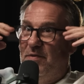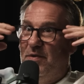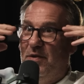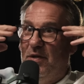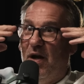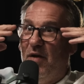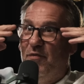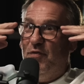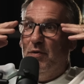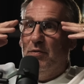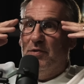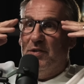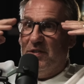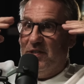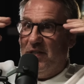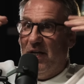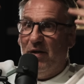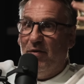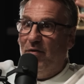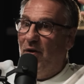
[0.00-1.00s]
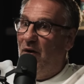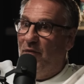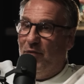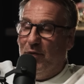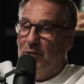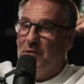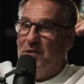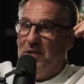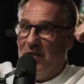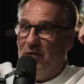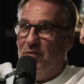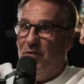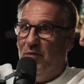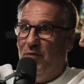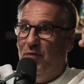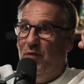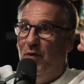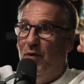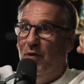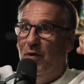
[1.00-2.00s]
You if you was a centre half, you were six
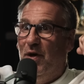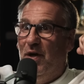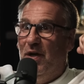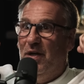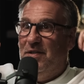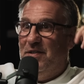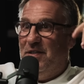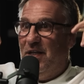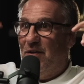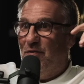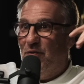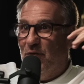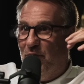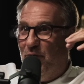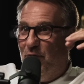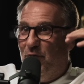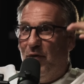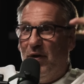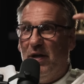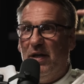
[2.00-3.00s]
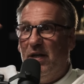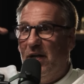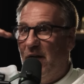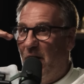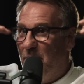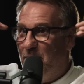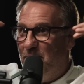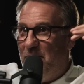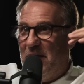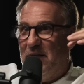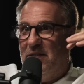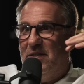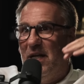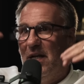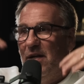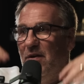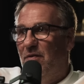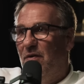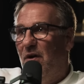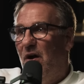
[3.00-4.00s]
foot four, six foot three. You know, big
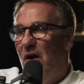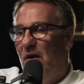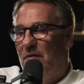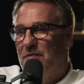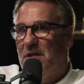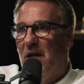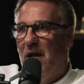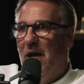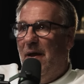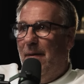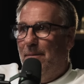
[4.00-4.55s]
centre halves.